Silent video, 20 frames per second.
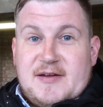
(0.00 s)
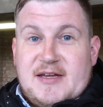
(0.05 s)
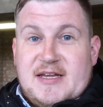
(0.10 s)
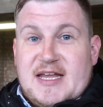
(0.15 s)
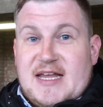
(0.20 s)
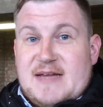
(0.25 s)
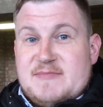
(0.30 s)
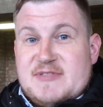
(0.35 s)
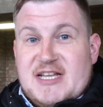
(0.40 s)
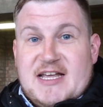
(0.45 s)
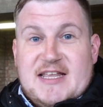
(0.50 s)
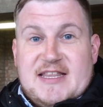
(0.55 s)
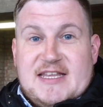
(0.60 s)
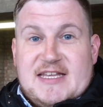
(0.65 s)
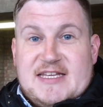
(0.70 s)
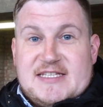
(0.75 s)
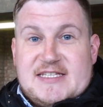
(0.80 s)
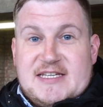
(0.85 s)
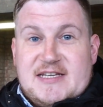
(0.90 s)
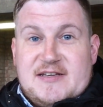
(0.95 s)
games like
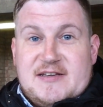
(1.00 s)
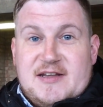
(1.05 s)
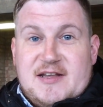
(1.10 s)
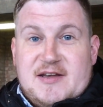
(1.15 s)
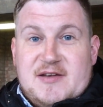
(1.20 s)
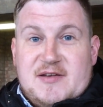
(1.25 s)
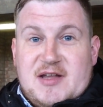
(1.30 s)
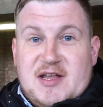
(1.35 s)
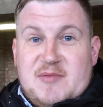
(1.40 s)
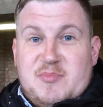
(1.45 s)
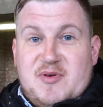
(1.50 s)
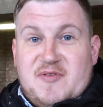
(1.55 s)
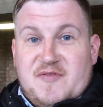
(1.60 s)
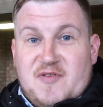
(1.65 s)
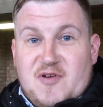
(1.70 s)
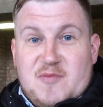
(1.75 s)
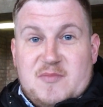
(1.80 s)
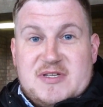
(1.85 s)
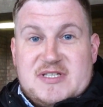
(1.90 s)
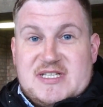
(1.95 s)
this and
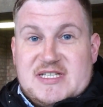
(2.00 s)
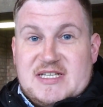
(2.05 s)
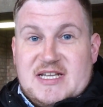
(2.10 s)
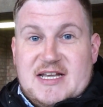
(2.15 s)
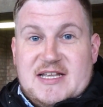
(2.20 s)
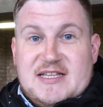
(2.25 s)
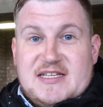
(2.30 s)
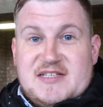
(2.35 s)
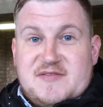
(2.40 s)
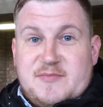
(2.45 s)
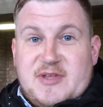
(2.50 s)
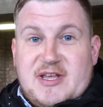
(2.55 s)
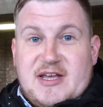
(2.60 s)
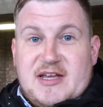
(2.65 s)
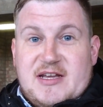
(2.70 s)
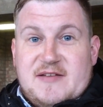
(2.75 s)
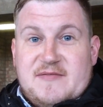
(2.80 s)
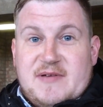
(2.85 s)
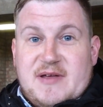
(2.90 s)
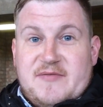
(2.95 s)
performances like this from the
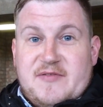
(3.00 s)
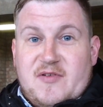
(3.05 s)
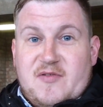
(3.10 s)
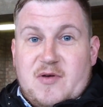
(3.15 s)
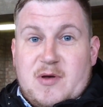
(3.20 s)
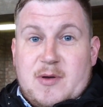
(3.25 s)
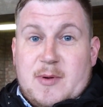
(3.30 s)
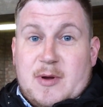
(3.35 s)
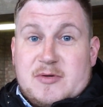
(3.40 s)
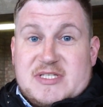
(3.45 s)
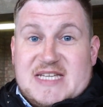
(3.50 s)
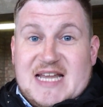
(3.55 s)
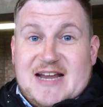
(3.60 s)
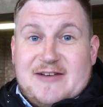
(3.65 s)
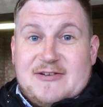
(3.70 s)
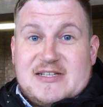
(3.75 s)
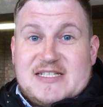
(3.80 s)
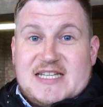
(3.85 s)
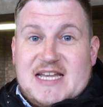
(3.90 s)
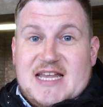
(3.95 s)
Iron have almost,
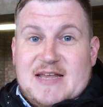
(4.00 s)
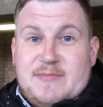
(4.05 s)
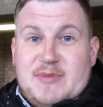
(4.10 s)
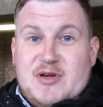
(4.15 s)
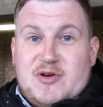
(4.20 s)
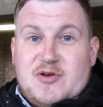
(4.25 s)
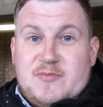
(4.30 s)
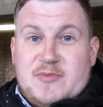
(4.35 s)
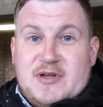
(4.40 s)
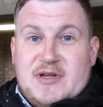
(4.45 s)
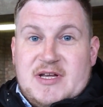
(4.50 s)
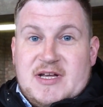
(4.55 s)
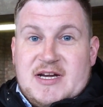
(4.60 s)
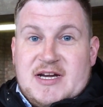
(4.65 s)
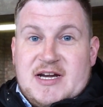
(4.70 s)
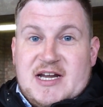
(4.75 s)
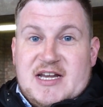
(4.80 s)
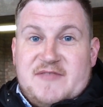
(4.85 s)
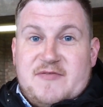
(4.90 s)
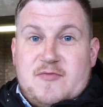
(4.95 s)
dare I say it, become
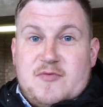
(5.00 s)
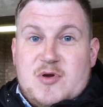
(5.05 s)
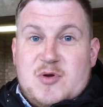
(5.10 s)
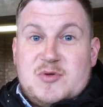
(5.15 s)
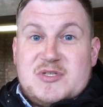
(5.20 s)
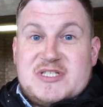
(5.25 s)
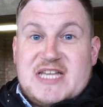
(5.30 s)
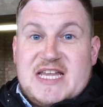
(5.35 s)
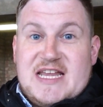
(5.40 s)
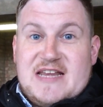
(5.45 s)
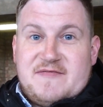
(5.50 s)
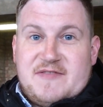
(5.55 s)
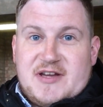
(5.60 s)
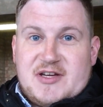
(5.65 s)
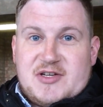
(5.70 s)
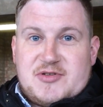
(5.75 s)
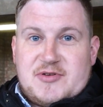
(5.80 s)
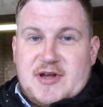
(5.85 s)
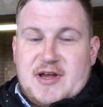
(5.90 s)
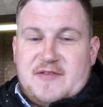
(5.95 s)
kind of a routine
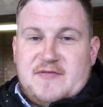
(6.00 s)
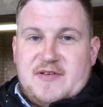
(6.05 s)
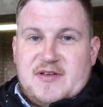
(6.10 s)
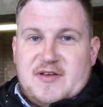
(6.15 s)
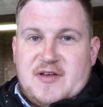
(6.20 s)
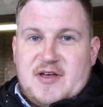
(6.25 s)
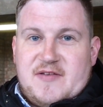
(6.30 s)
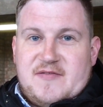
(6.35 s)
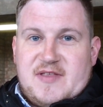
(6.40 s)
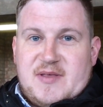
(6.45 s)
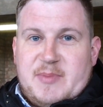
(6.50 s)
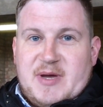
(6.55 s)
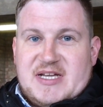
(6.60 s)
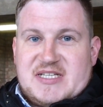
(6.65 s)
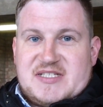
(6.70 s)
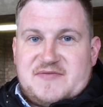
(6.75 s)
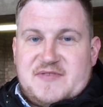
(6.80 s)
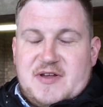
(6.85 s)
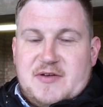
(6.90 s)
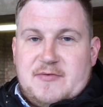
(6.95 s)
victory over the
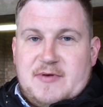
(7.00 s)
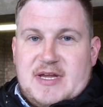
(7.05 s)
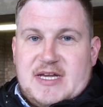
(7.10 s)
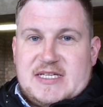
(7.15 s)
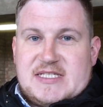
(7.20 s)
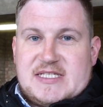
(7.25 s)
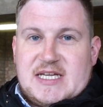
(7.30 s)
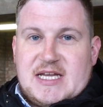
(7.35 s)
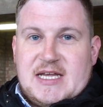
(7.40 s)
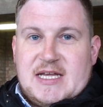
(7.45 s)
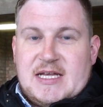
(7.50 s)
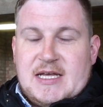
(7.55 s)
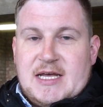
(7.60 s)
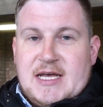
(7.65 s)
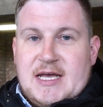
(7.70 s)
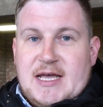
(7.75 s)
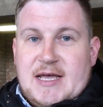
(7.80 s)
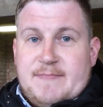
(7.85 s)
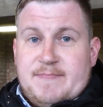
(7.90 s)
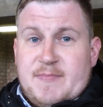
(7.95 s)
past few weeks.
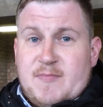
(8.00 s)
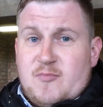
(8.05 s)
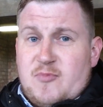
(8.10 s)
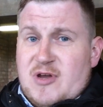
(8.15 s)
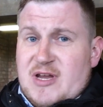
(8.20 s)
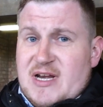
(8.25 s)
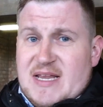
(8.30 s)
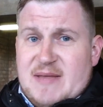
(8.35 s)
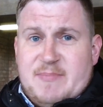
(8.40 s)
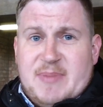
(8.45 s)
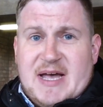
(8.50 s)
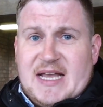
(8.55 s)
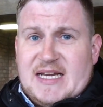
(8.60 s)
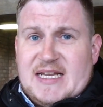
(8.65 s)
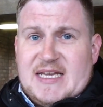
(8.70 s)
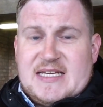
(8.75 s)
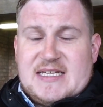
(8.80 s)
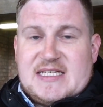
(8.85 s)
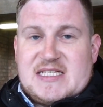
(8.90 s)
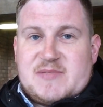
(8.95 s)
Really
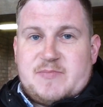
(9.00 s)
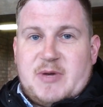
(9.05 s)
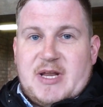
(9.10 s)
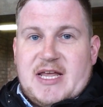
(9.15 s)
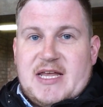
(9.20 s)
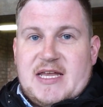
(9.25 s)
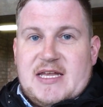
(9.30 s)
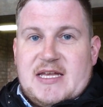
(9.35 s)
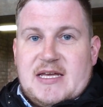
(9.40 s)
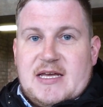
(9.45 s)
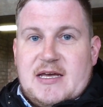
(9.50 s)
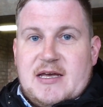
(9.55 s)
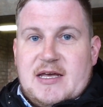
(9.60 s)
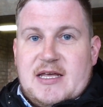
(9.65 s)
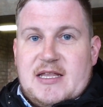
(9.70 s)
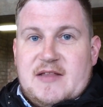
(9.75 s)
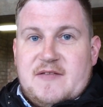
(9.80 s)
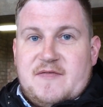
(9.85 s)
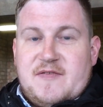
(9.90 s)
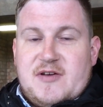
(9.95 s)
battling display
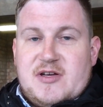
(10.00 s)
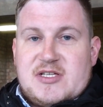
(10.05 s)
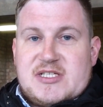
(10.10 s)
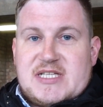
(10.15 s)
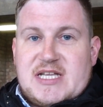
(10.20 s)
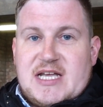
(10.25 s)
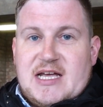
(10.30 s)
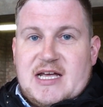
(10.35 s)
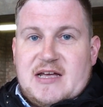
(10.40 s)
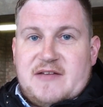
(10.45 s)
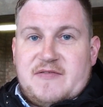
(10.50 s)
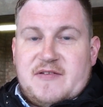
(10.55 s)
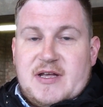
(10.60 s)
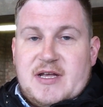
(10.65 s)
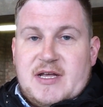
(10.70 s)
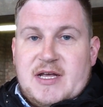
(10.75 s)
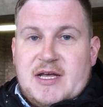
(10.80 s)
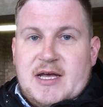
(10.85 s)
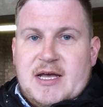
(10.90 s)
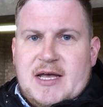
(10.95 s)
in the first half.
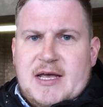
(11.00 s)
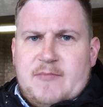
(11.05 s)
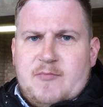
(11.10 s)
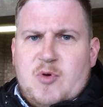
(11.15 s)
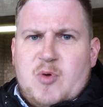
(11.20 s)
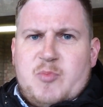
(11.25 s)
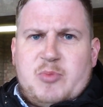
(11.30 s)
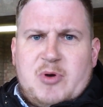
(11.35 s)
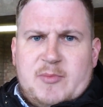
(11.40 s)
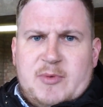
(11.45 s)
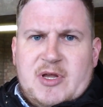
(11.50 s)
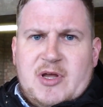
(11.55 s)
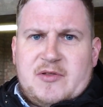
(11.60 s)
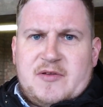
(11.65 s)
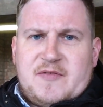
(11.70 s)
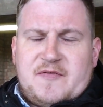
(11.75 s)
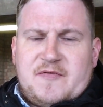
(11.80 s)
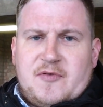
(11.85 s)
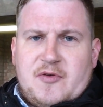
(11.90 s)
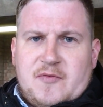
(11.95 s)
We're probably
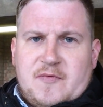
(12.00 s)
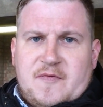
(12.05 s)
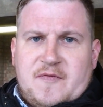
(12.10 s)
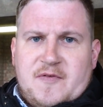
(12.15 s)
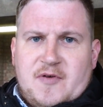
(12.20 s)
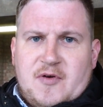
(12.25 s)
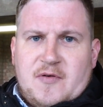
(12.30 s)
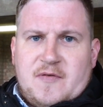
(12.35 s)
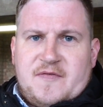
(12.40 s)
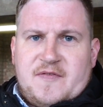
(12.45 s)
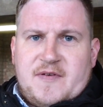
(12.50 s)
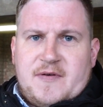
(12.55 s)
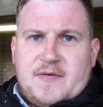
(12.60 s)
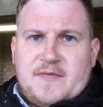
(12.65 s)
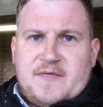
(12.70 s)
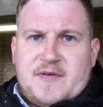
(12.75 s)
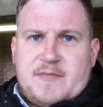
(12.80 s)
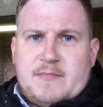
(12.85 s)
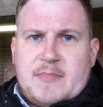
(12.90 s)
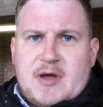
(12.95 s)
on the front foot
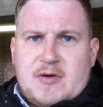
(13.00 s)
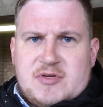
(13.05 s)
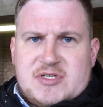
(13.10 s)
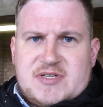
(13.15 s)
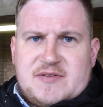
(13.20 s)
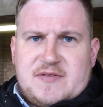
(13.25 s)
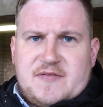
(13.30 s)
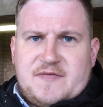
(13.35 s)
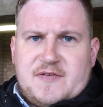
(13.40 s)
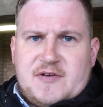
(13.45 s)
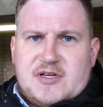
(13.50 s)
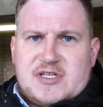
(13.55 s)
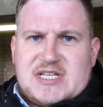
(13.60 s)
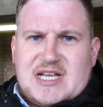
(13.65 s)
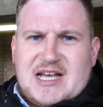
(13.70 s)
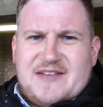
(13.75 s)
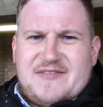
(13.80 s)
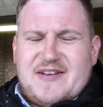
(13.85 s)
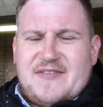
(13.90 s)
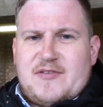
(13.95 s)
for most of the first
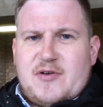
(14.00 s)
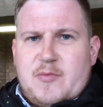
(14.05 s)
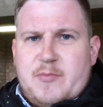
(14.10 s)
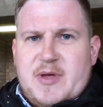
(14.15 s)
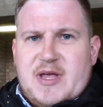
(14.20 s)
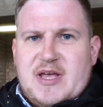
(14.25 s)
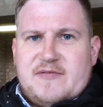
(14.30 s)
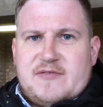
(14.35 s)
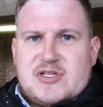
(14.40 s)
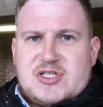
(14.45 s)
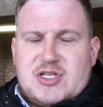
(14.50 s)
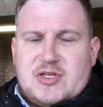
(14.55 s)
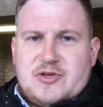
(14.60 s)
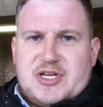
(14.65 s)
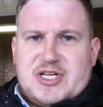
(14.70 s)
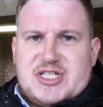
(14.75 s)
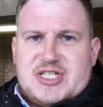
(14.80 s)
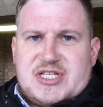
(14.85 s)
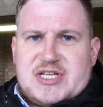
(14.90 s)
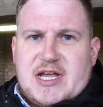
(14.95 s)
half after a bit of a
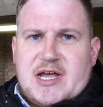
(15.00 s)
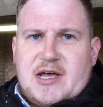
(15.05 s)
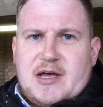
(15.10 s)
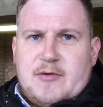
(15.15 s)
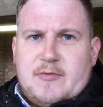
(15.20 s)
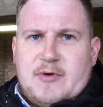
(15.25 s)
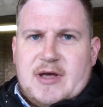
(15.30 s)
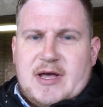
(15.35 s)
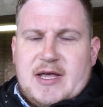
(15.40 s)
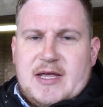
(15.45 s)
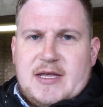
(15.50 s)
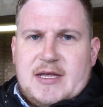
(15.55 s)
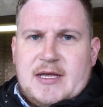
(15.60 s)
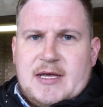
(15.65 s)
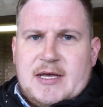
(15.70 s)
sluggish start where